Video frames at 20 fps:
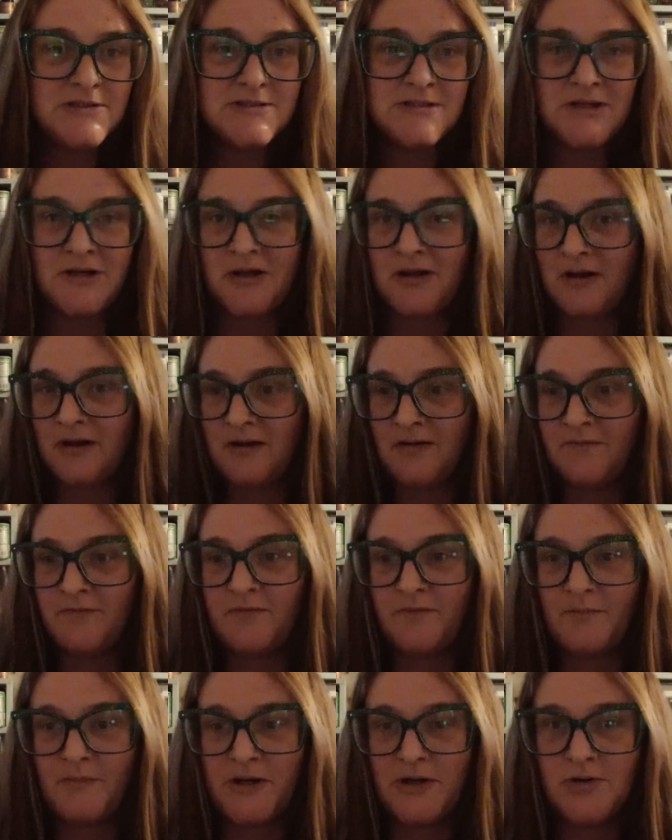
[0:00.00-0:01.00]
then I
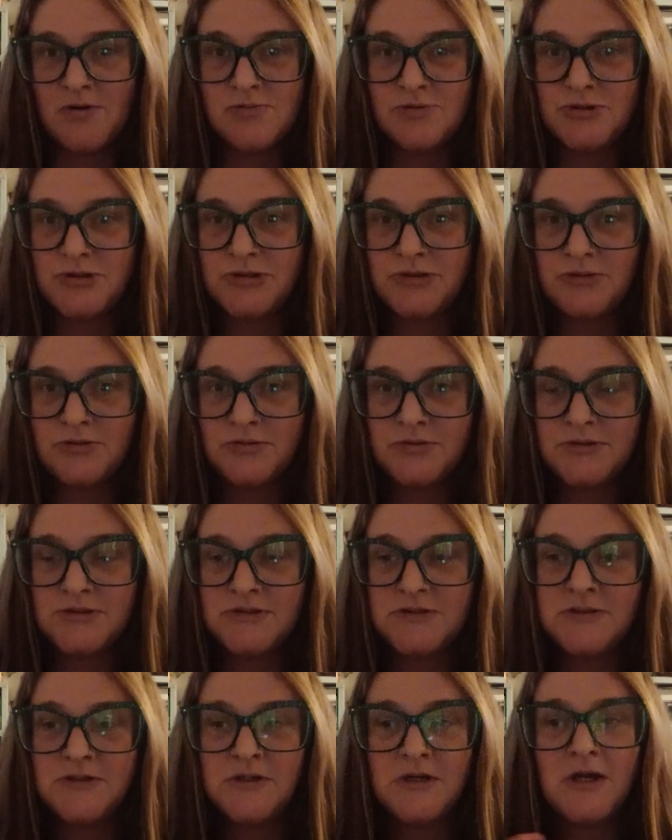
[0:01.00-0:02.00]
have my own
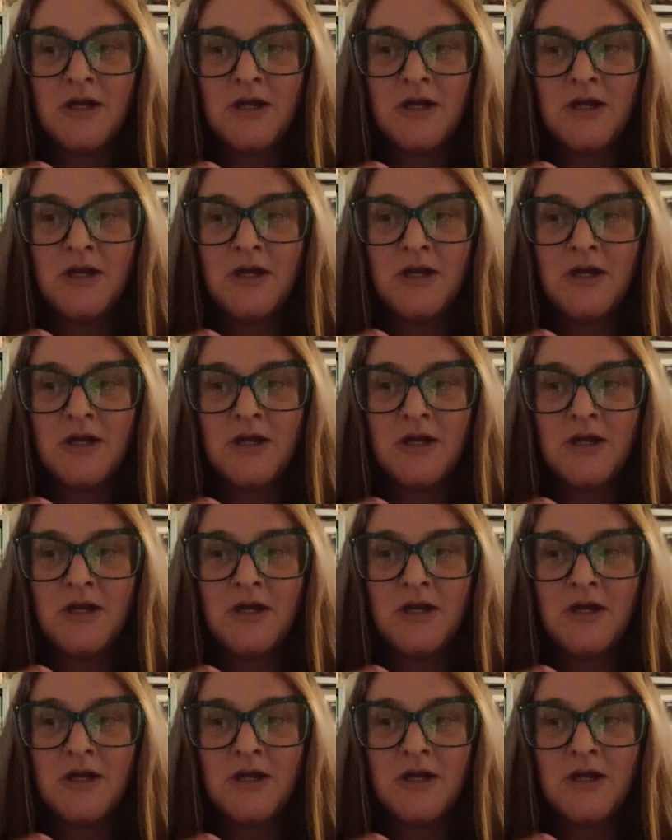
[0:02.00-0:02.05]
shoes.